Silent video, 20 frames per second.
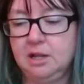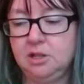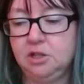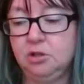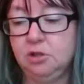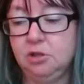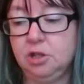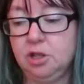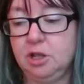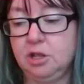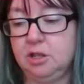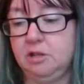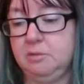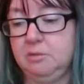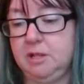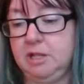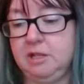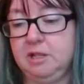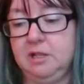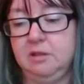as your doctor
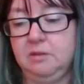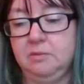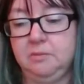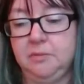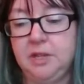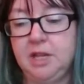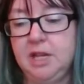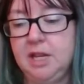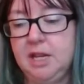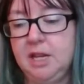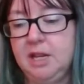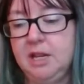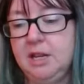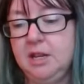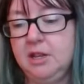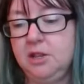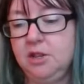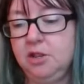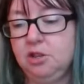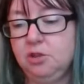might see you.
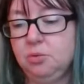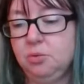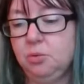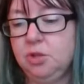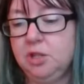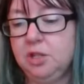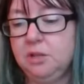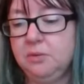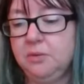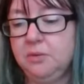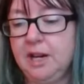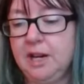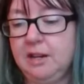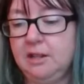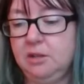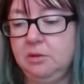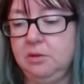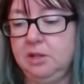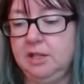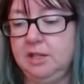There's real
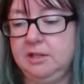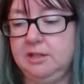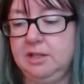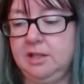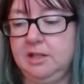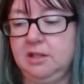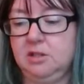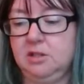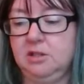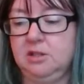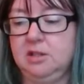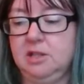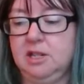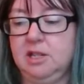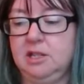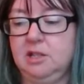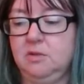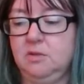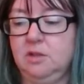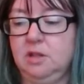value in this
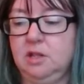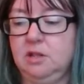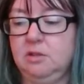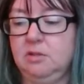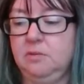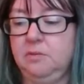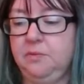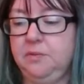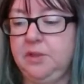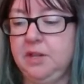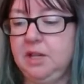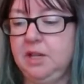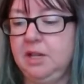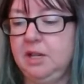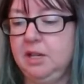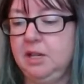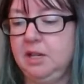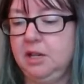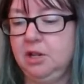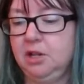exercise for you.
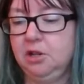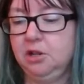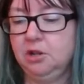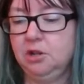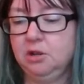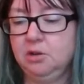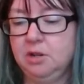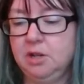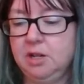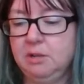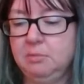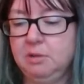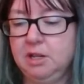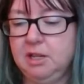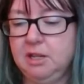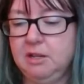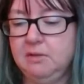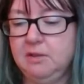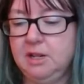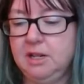You're going to be
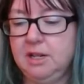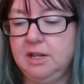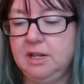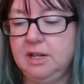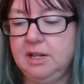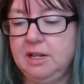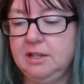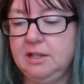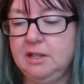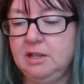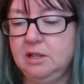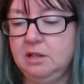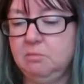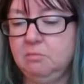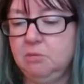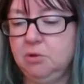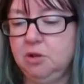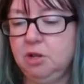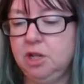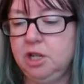given an easier,
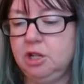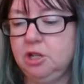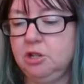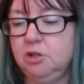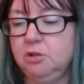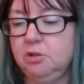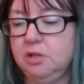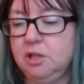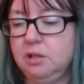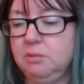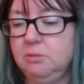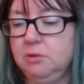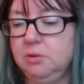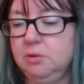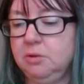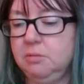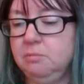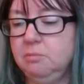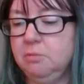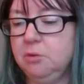more
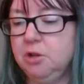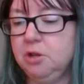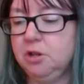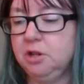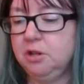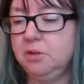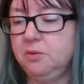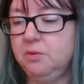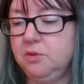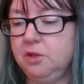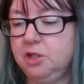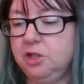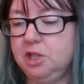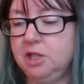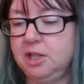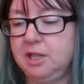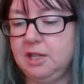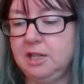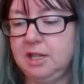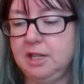enjoyable, more
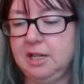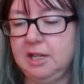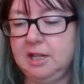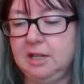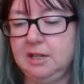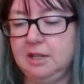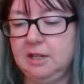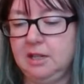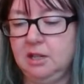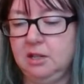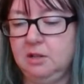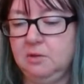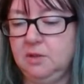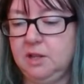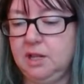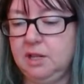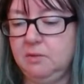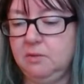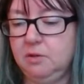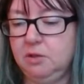efficient diet than
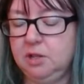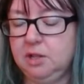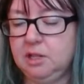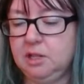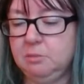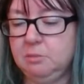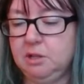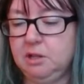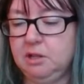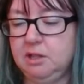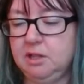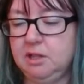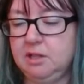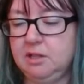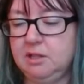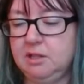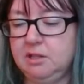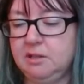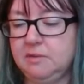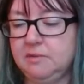you've ever
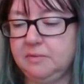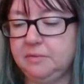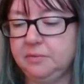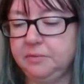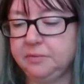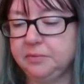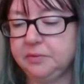experienced.